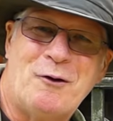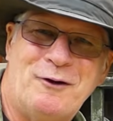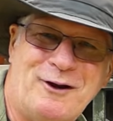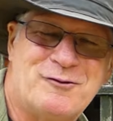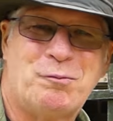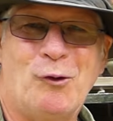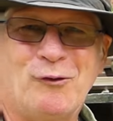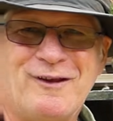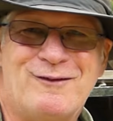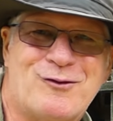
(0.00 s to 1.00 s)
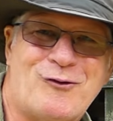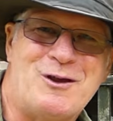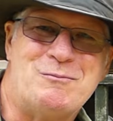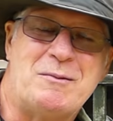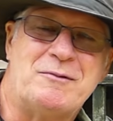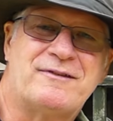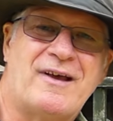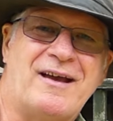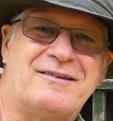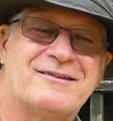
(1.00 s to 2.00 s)
on and explore these 3 big
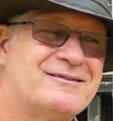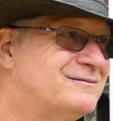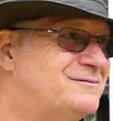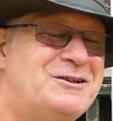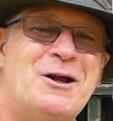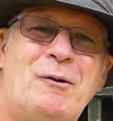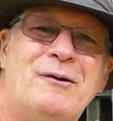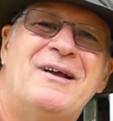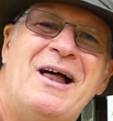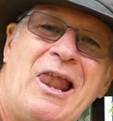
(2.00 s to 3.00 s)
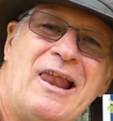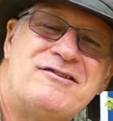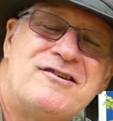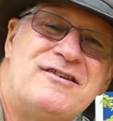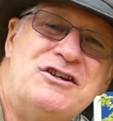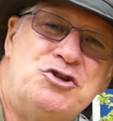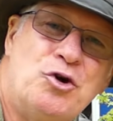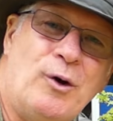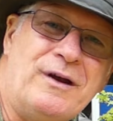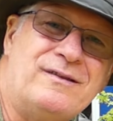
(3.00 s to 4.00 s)
mistakes, do you know what? Let's just
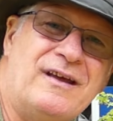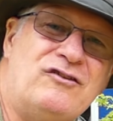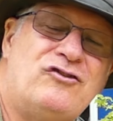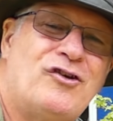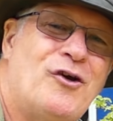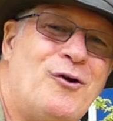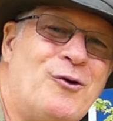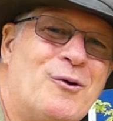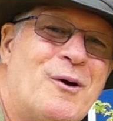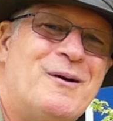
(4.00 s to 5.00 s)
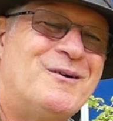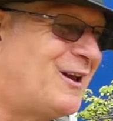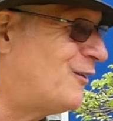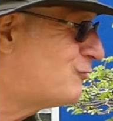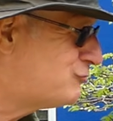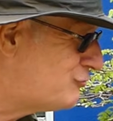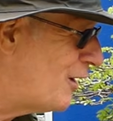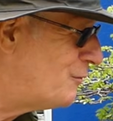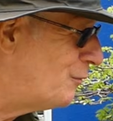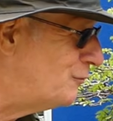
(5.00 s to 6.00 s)
enjoy these 2
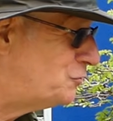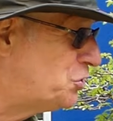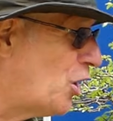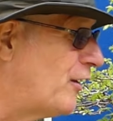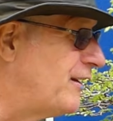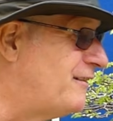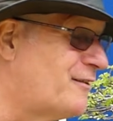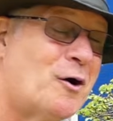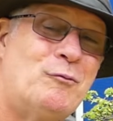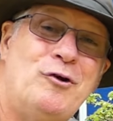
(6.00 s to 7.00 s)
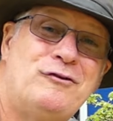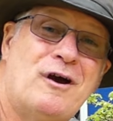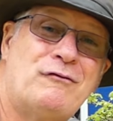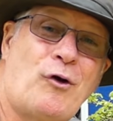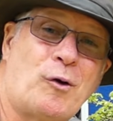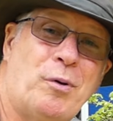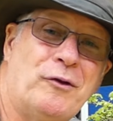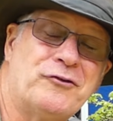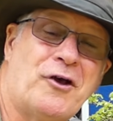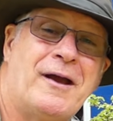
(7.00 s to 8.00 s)
incredible Chinese elm Root-over-Rock
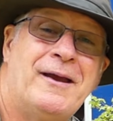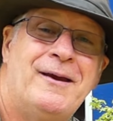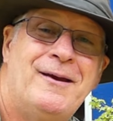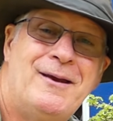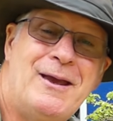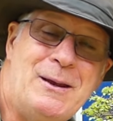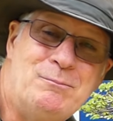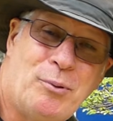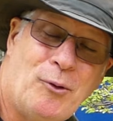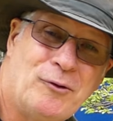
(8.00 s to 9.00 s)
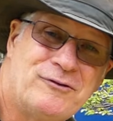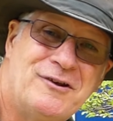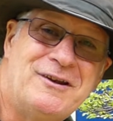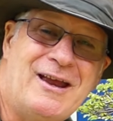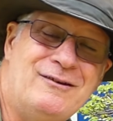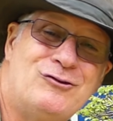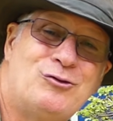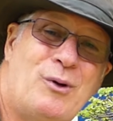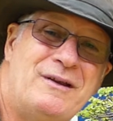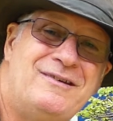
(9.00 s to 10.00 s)
bonsai imported in
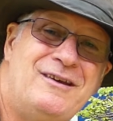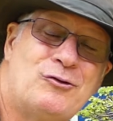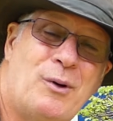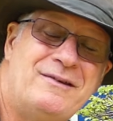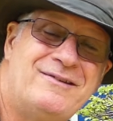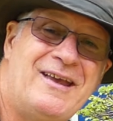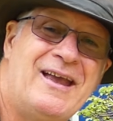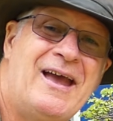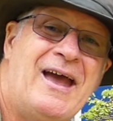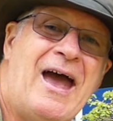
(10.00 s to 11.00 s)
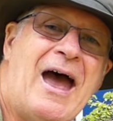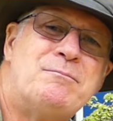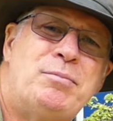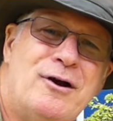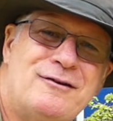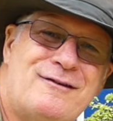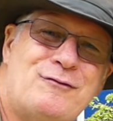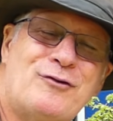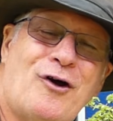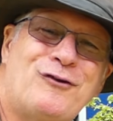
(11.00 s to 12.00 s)
2020 and purchased as a
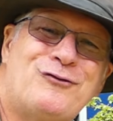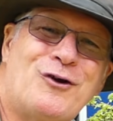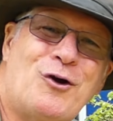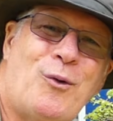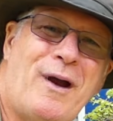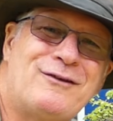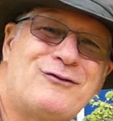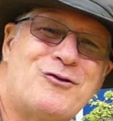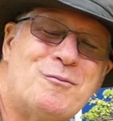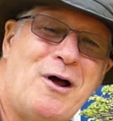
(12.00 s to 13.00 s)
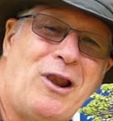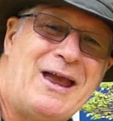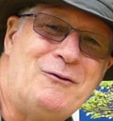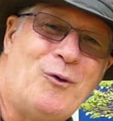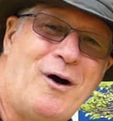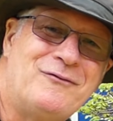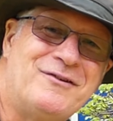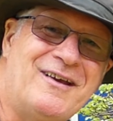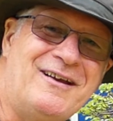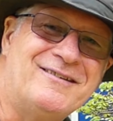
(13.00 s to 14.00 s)
result of a request from my late wife
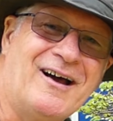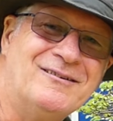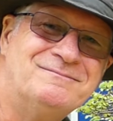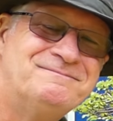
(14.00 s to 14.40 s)
Zita.